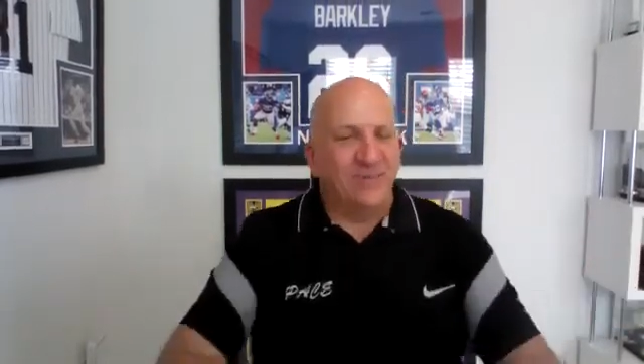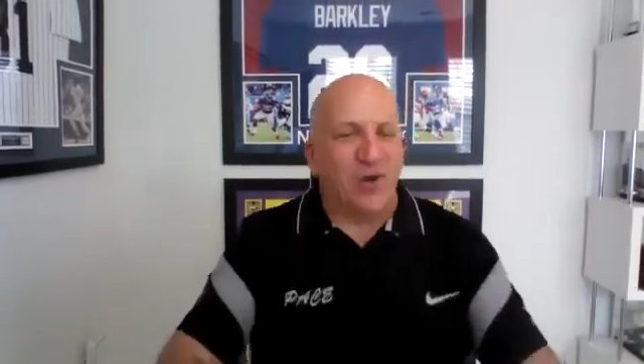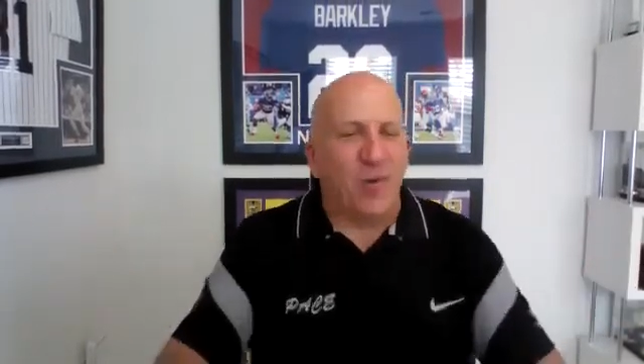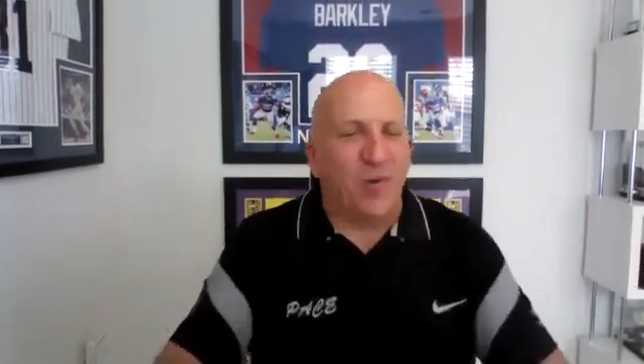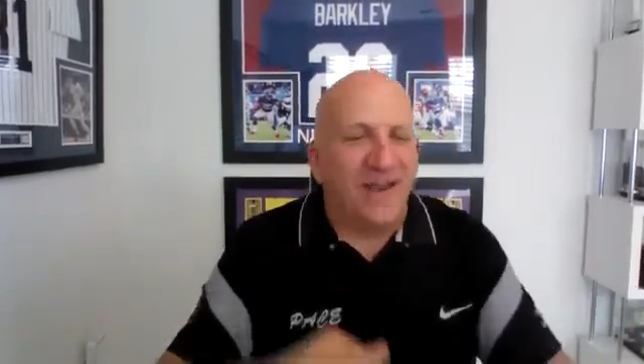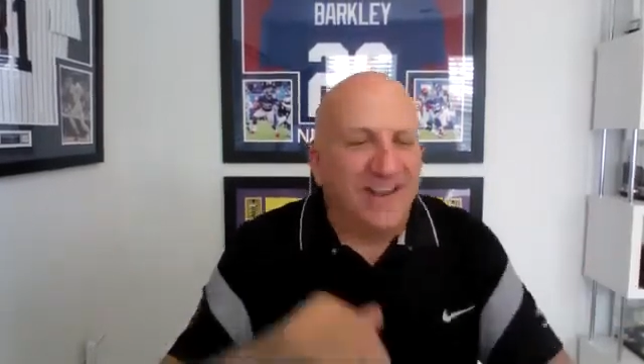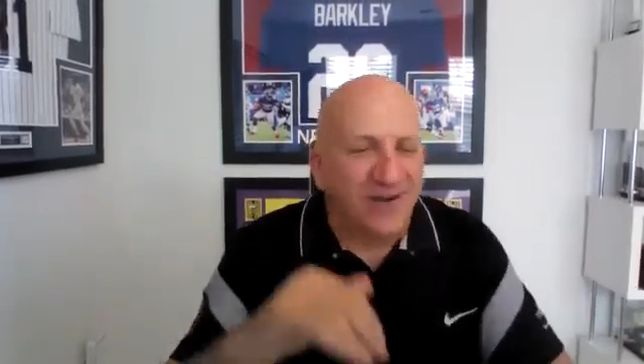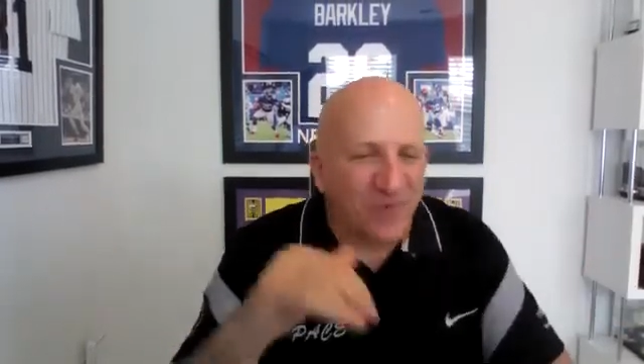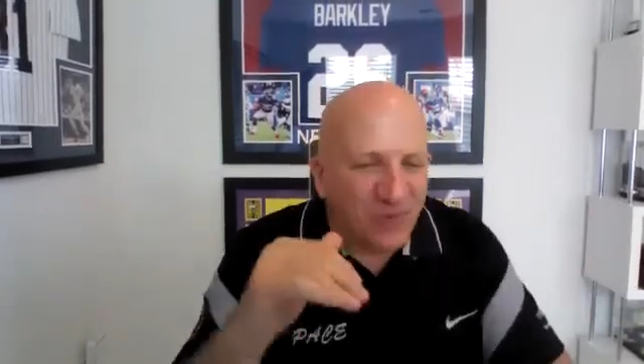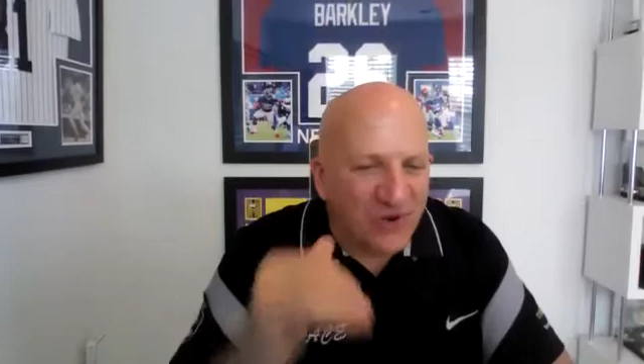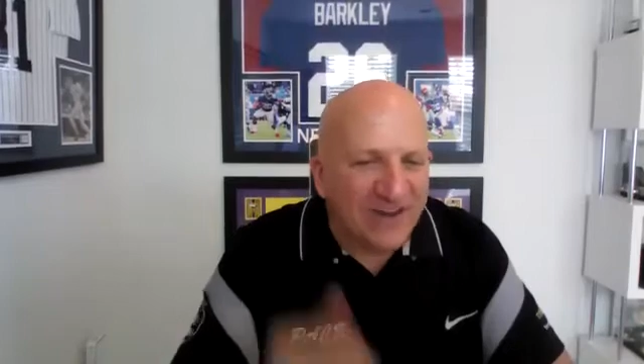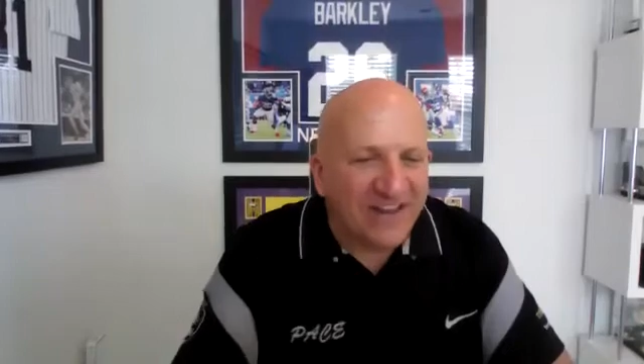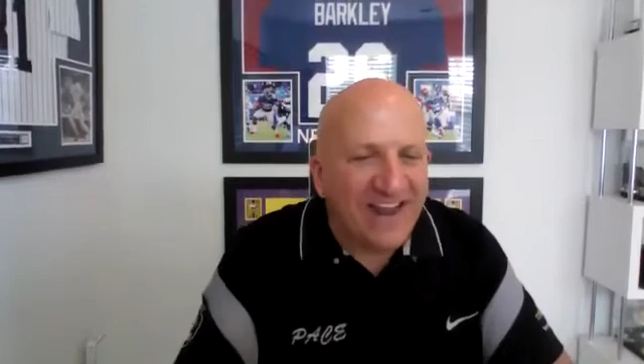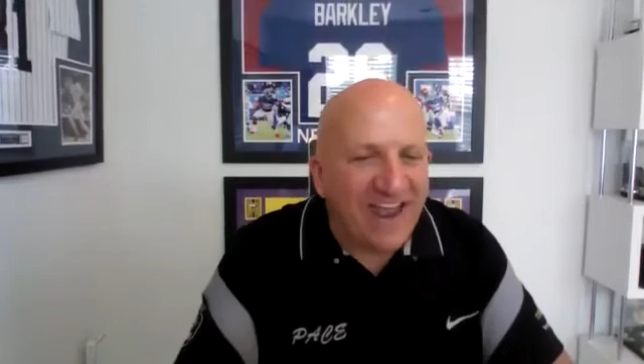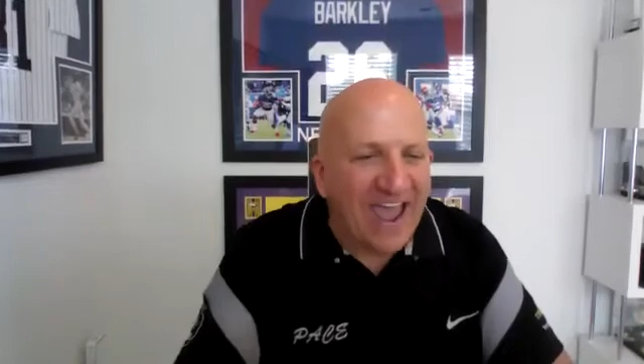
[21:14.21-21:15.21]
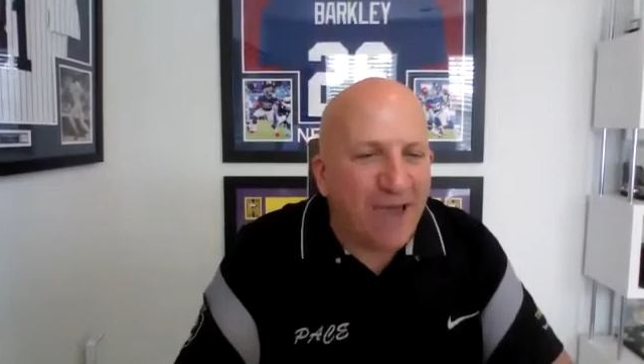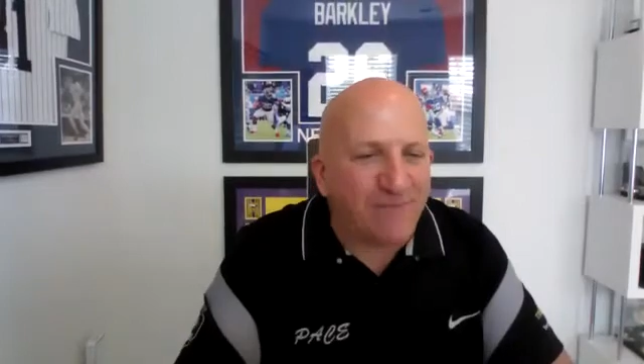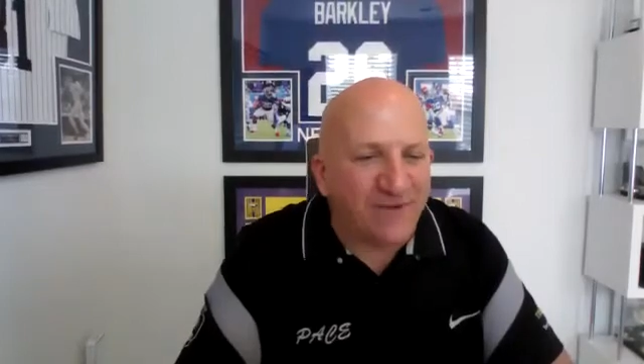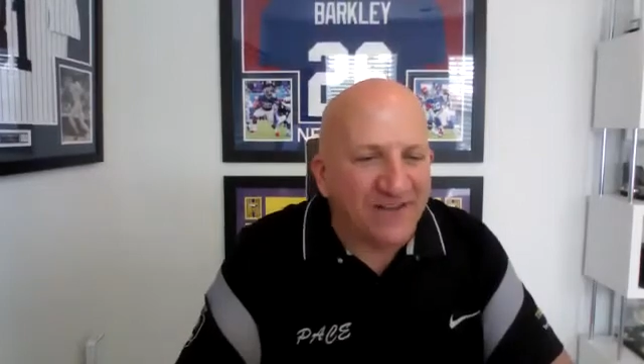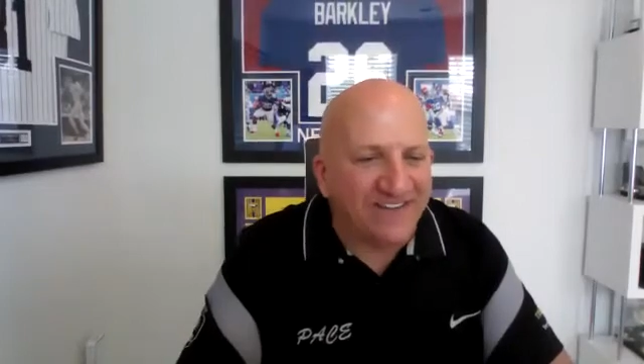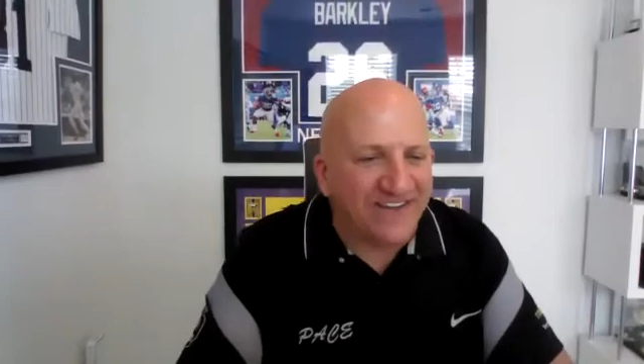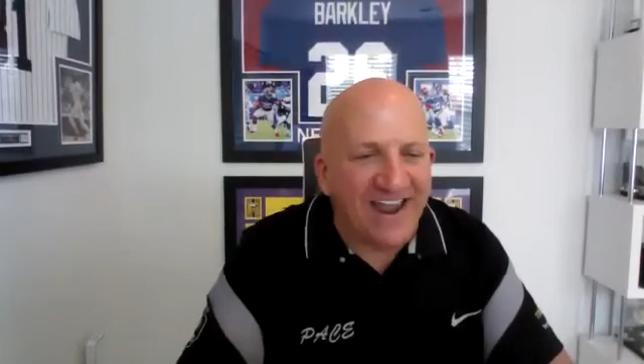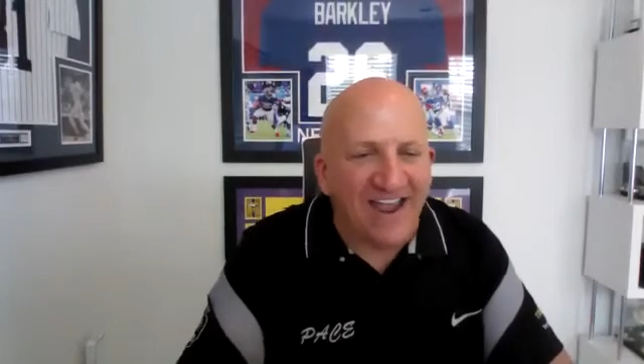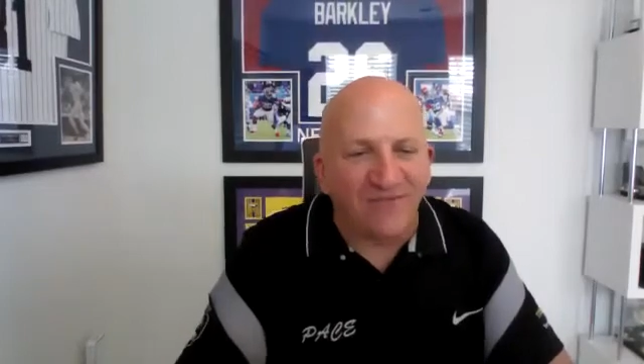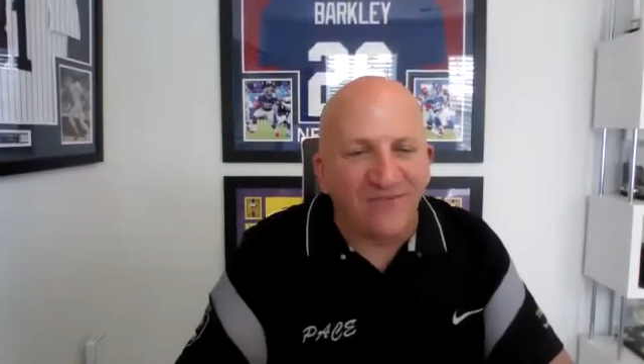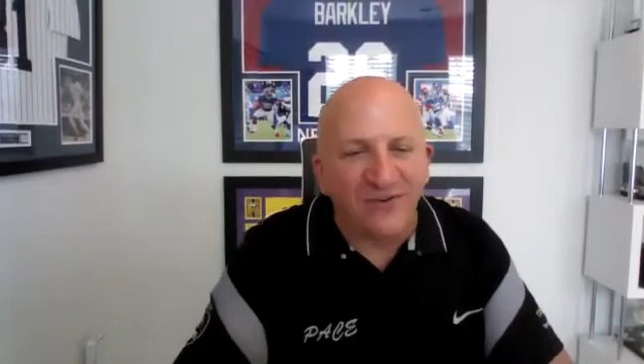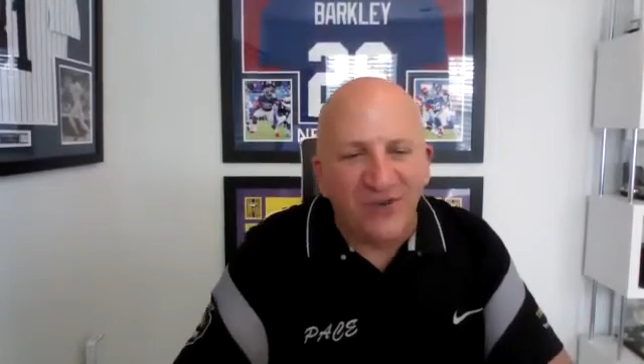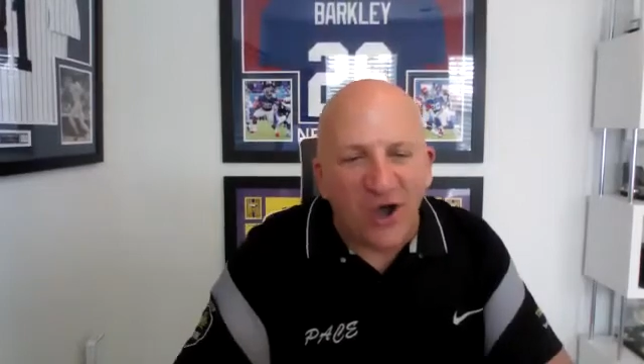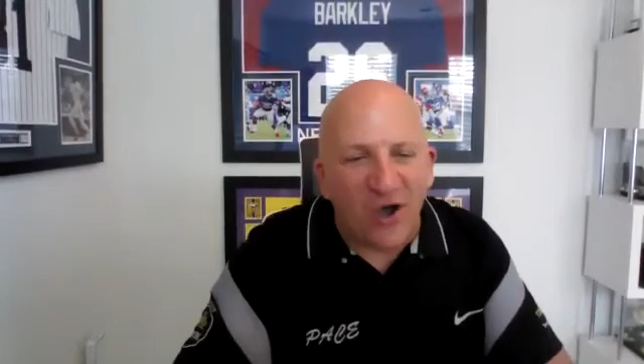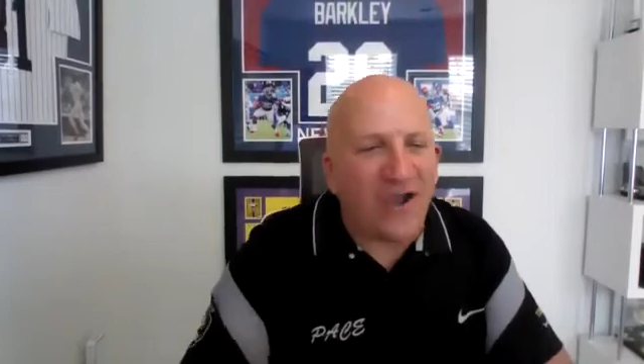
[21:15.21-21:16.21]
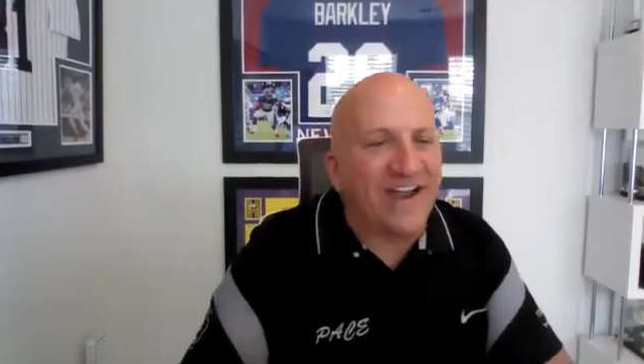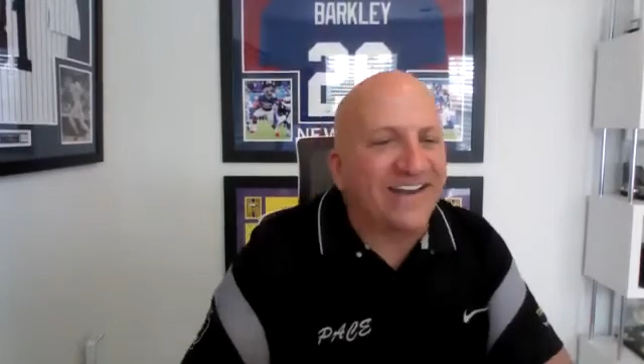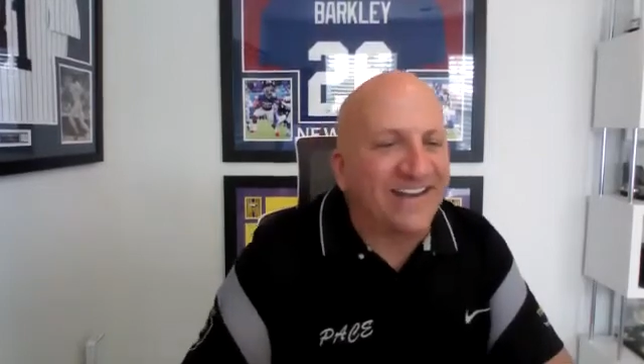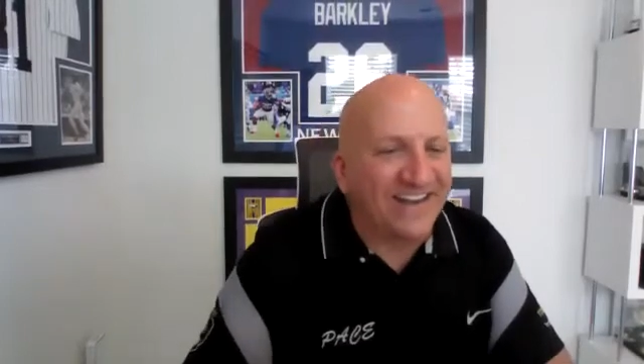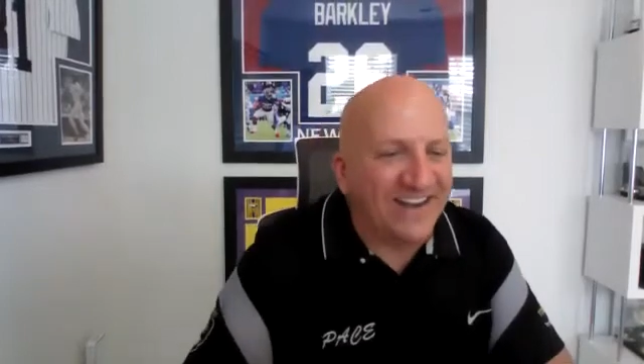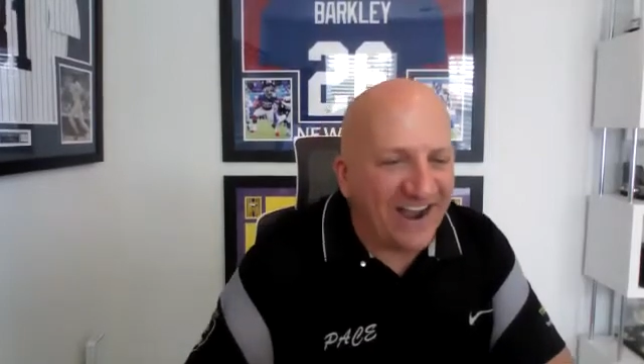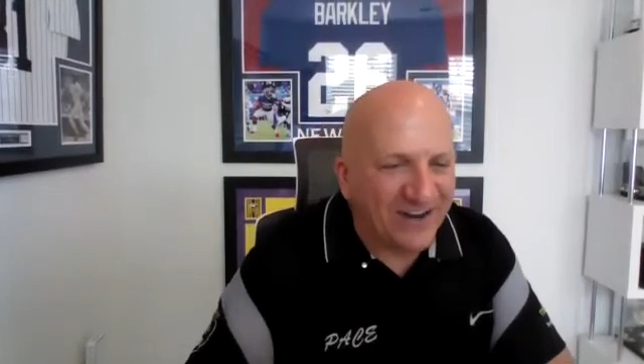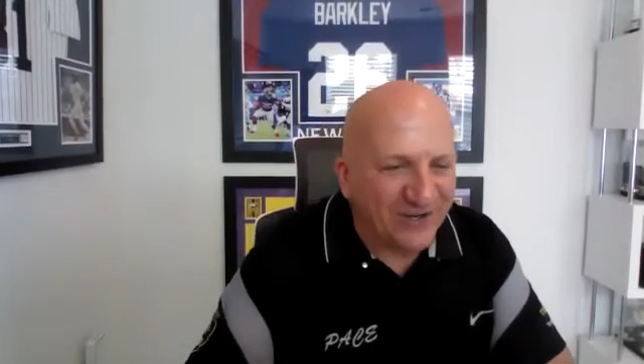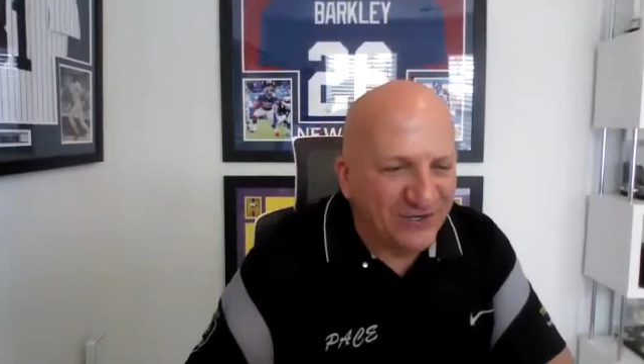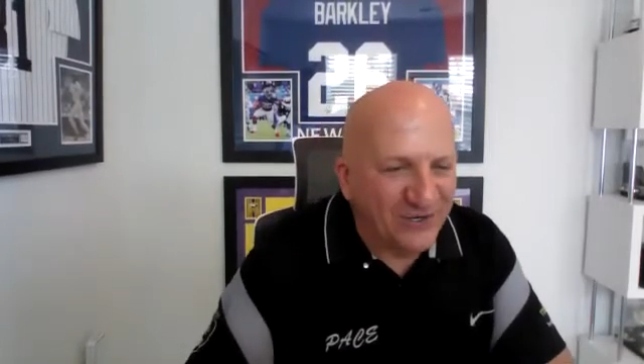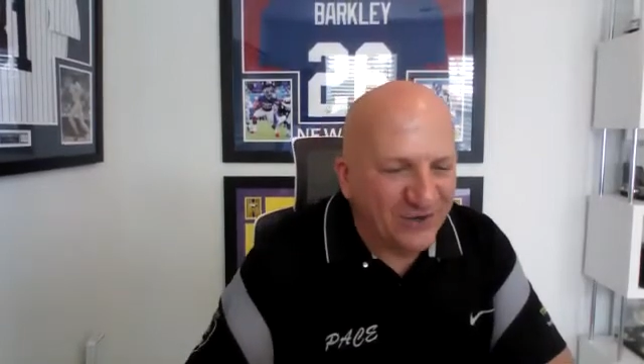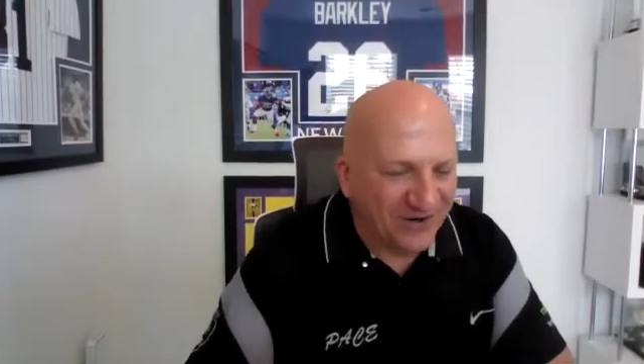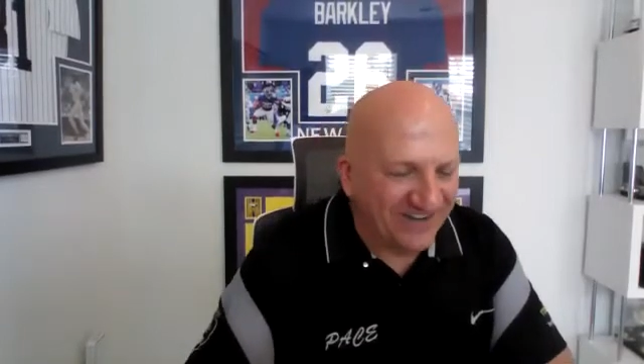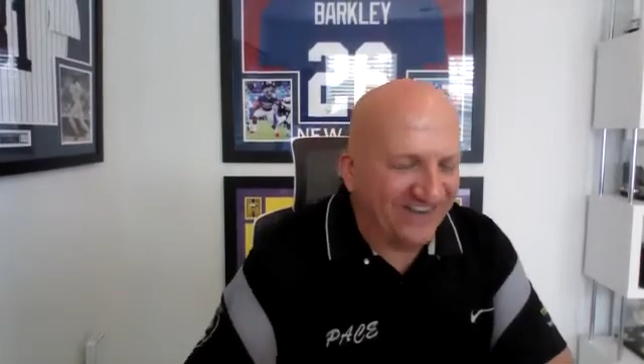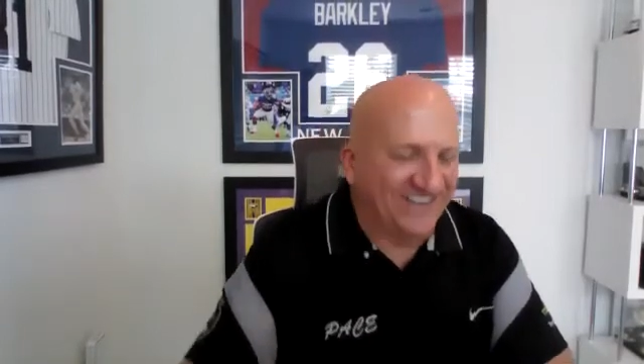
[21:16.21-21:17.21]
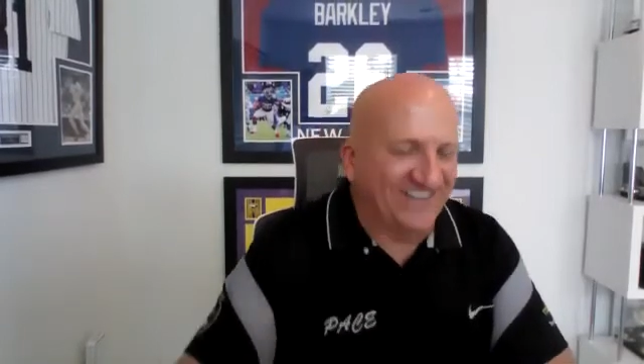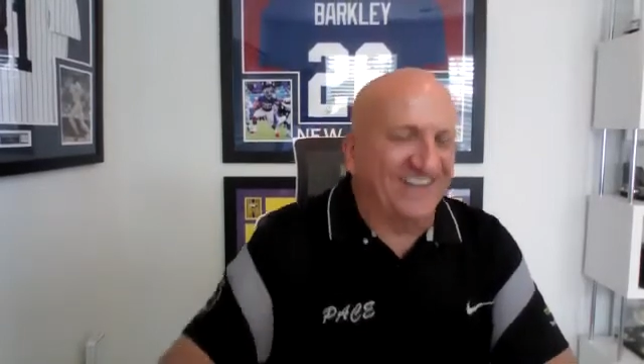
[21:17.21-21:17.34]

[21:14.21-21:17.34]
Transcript: But when it really happens, they have no idea how to do it.